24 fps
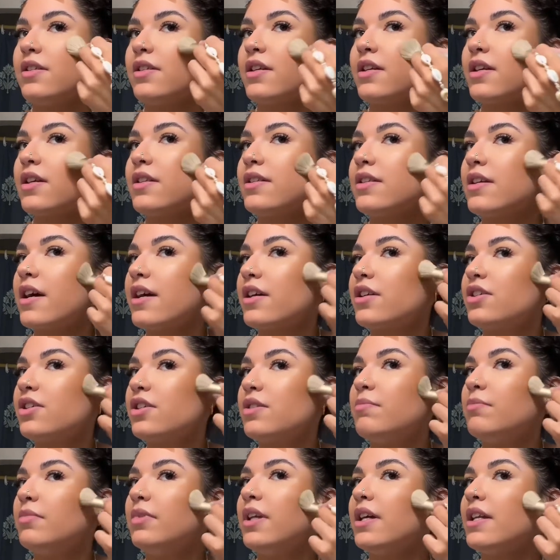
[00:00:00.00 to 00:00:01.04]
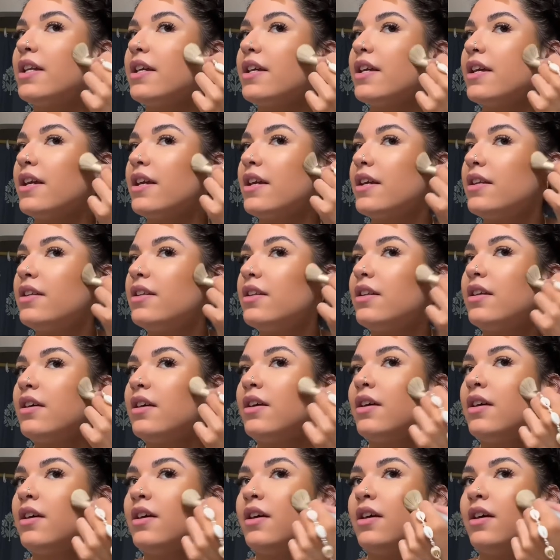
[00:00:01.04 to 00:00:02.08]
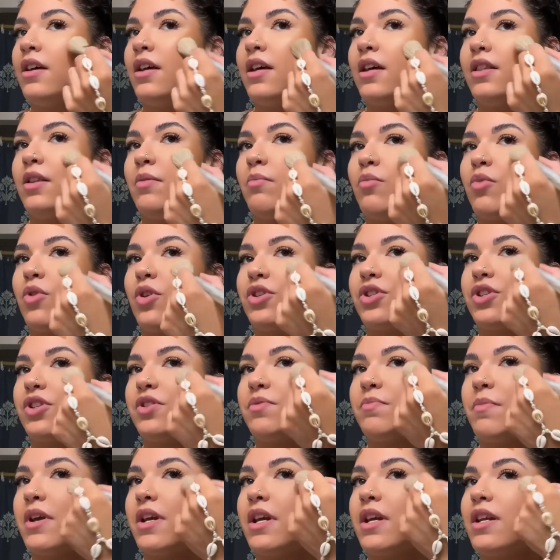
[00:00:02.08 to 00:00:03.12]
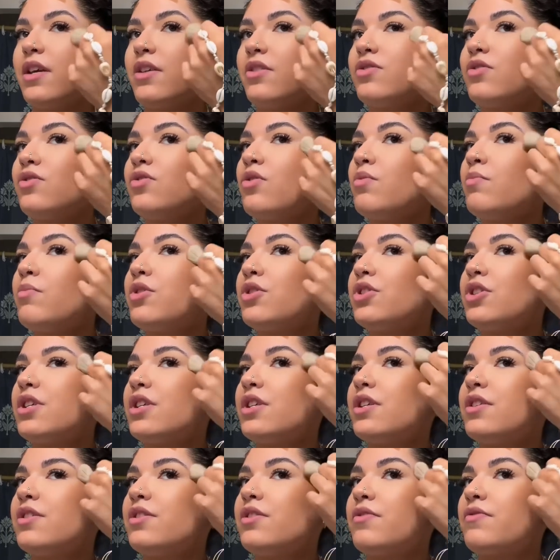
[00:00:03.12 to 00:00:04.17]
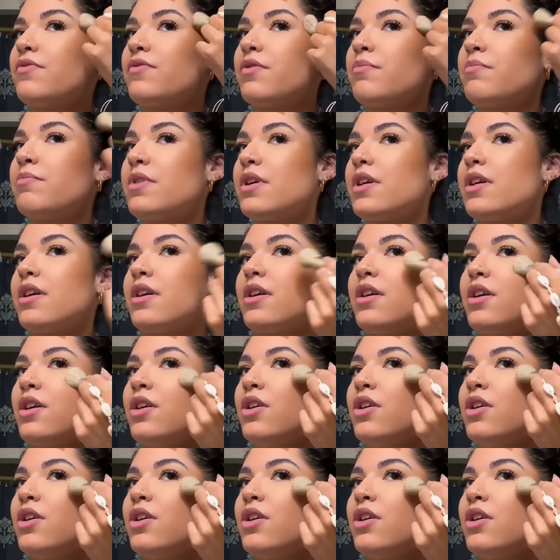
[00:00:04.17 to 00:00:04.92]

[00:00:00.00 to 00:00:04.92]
Like, it's actually blending in, and the brush is making it so much easier for me